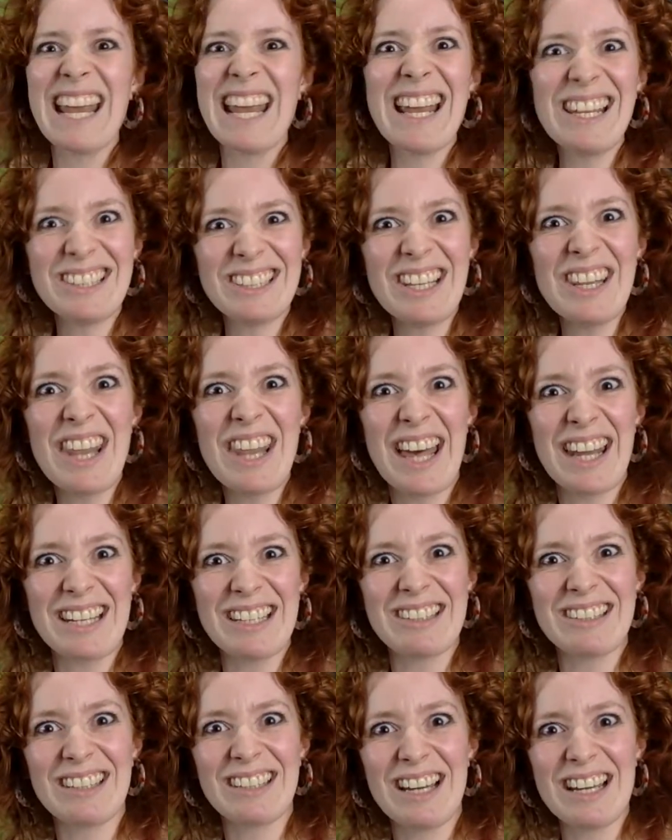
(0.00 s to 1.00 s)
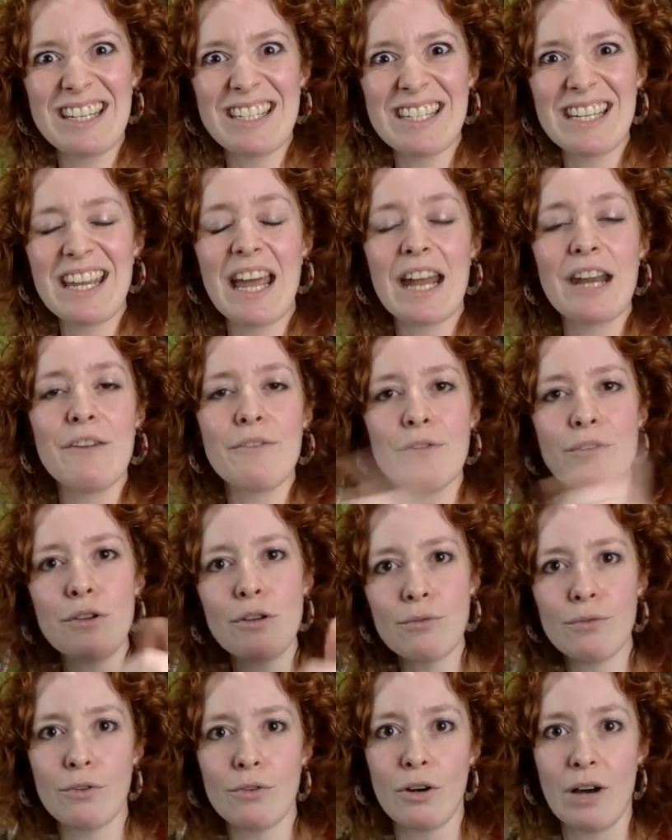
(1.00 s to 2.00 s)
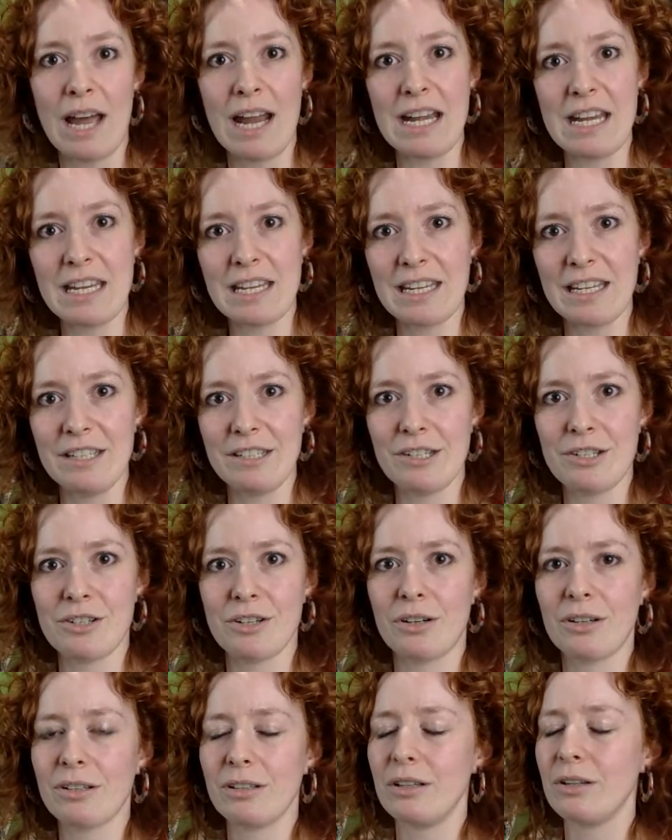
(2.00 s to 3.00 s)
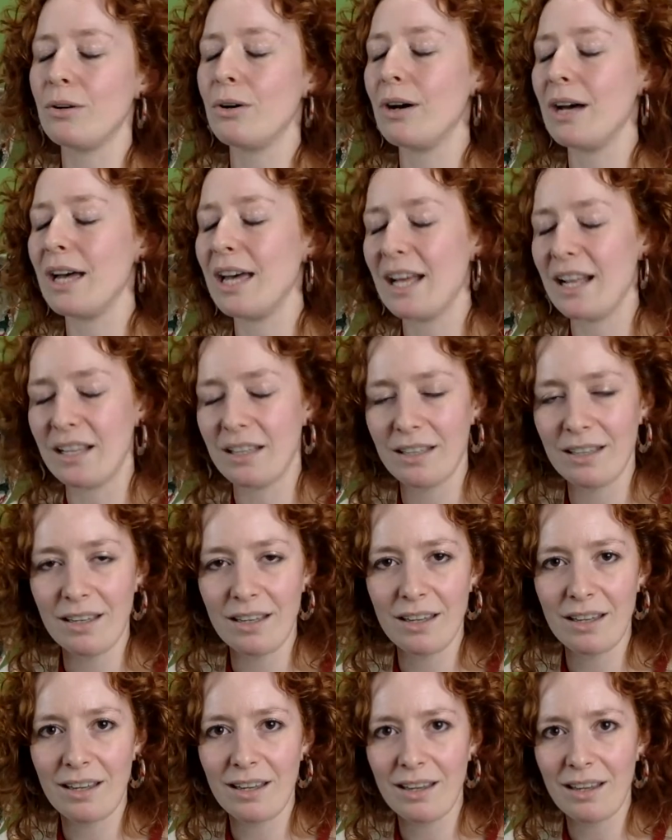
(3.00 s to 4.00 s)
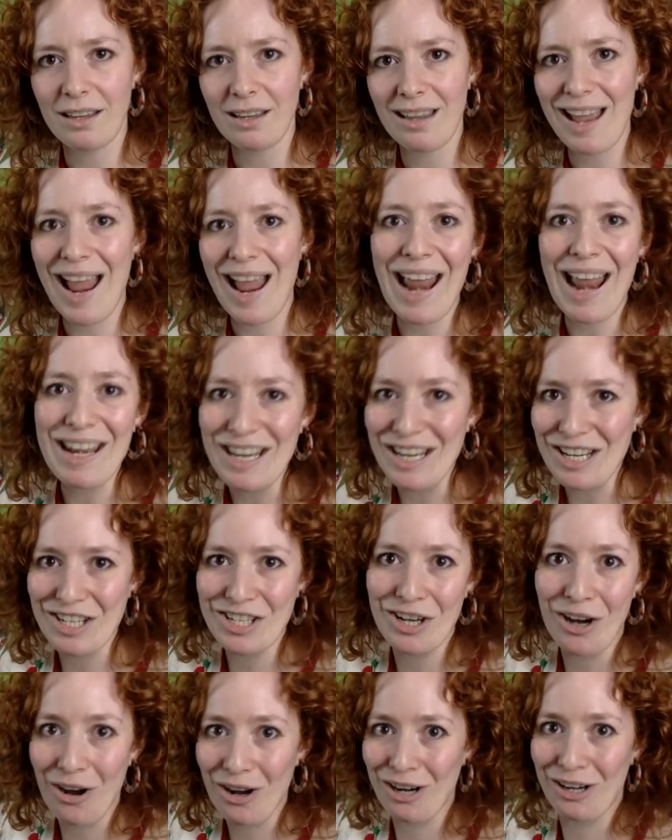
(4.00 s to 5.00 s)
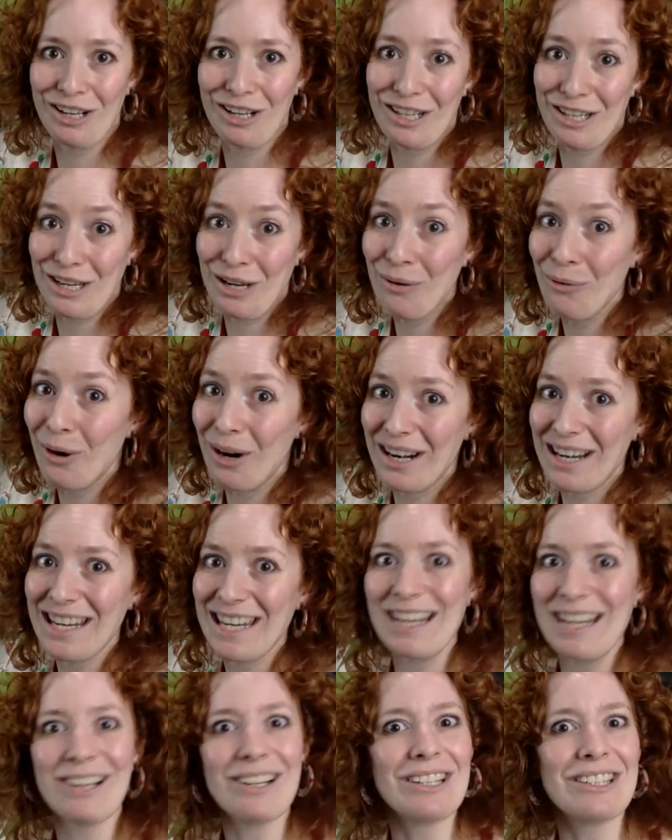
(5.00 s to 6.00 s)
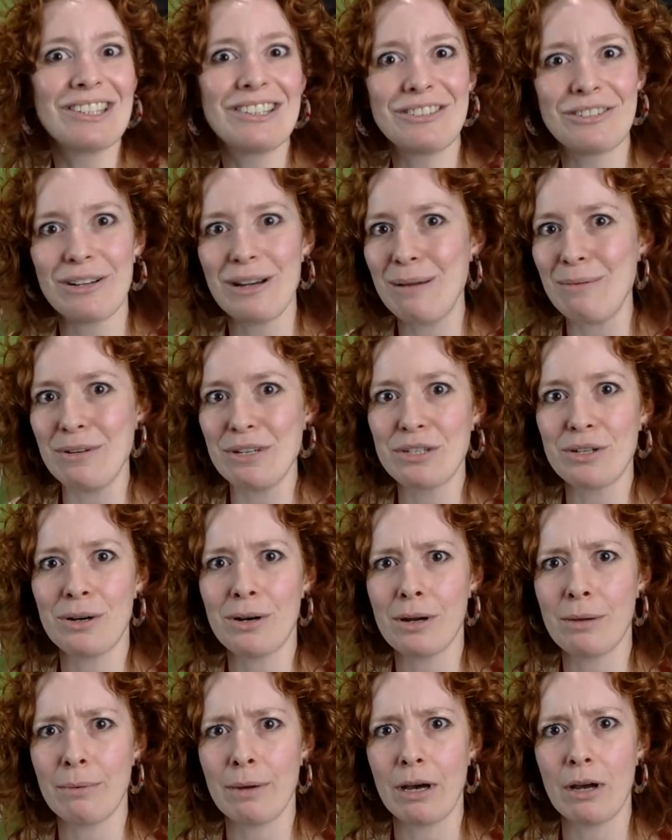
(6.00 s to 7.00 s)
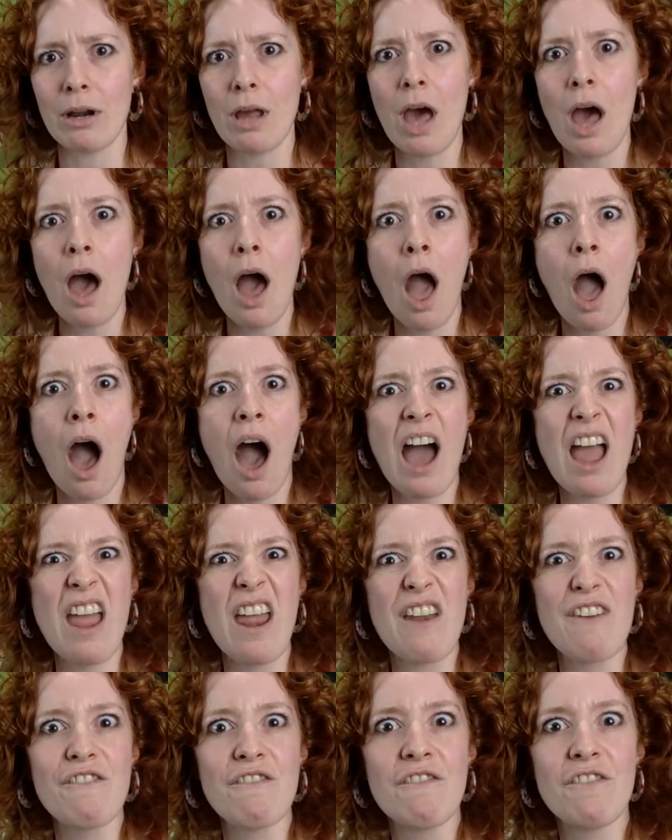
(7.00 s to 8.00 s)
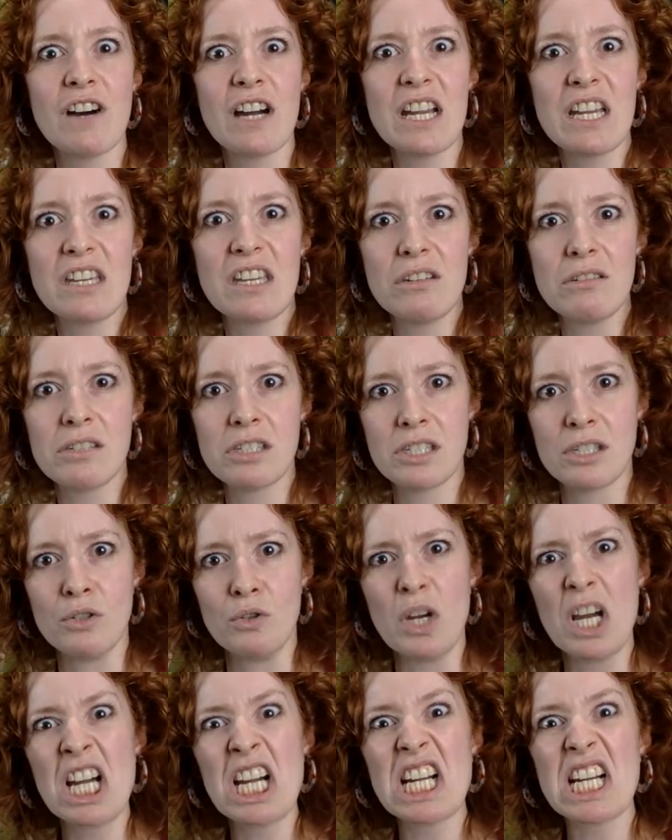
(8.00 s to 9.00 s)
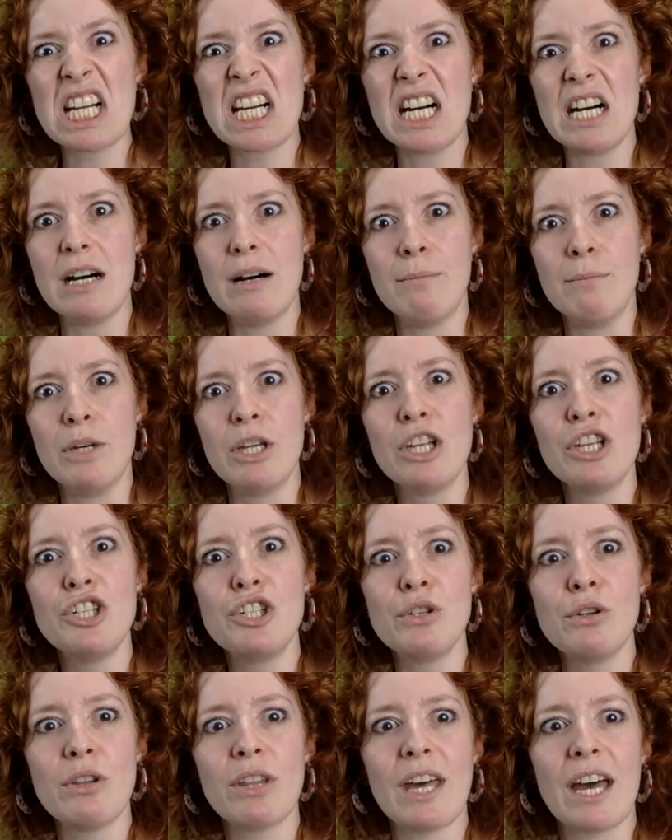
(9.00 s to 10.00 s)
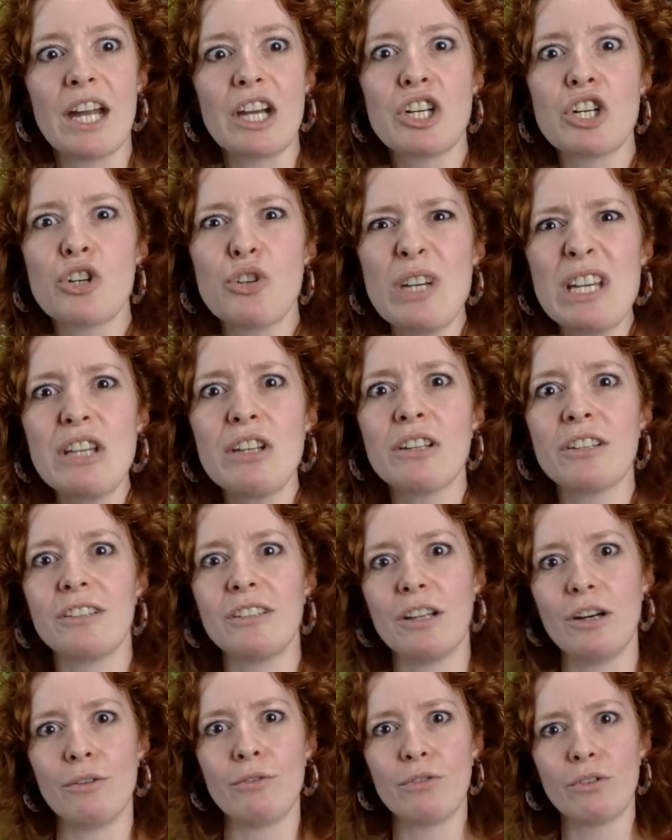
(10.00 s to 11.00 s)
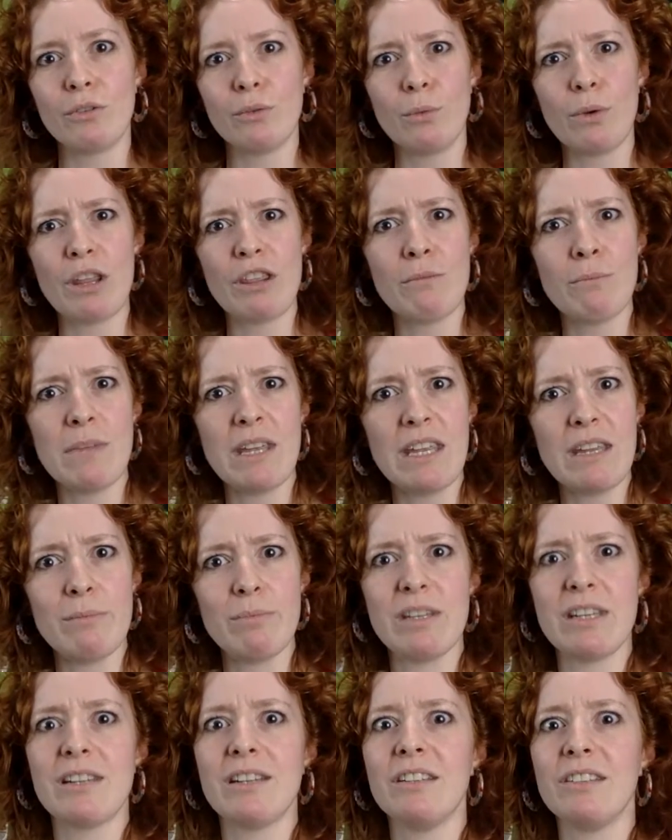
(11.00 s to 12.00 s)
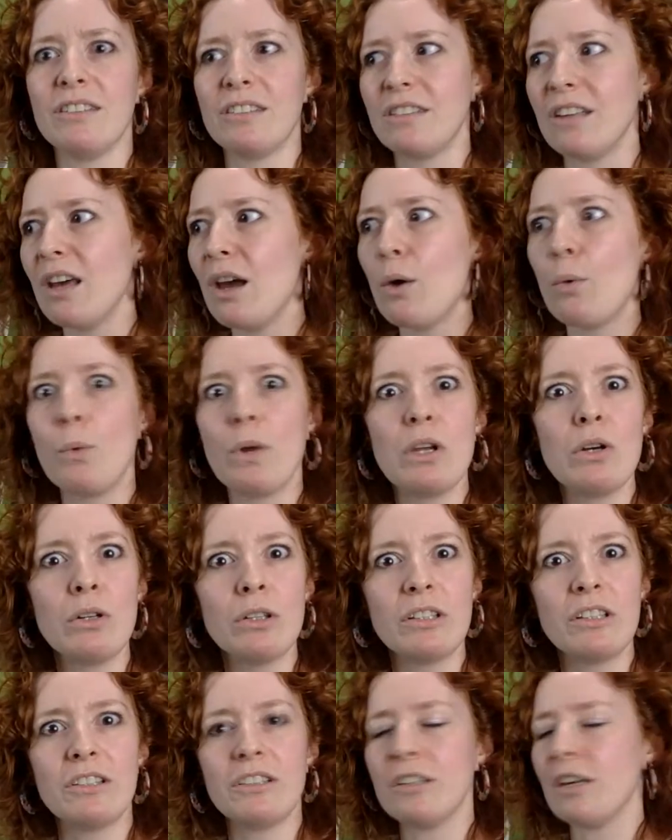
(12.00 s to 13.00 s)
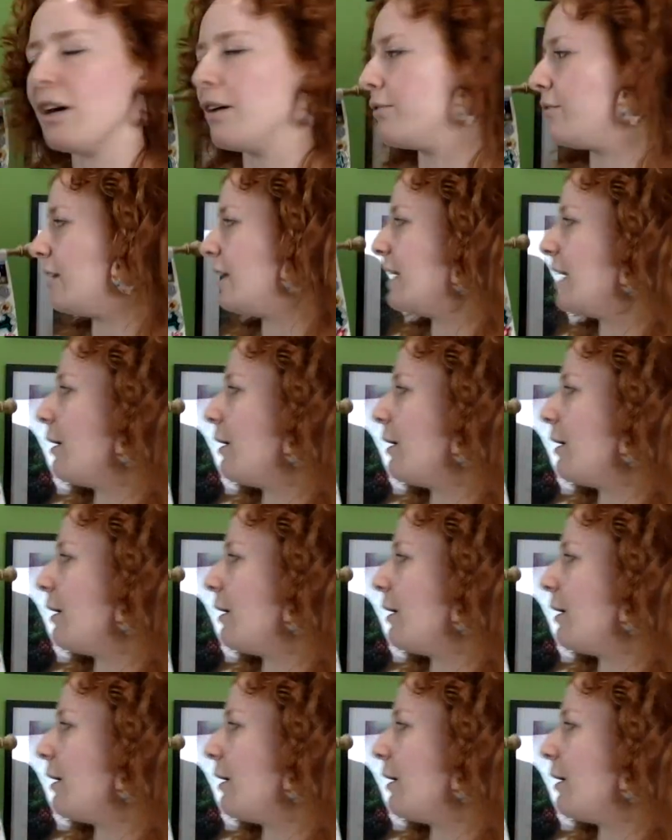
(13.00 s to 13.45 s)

Isn't that exciting? And if you've got any Kinder chocolate, or hell, any chocolate you want to eat on stream and talk about, I invite you to come, do that, treat yourself with me, because we all deserve it.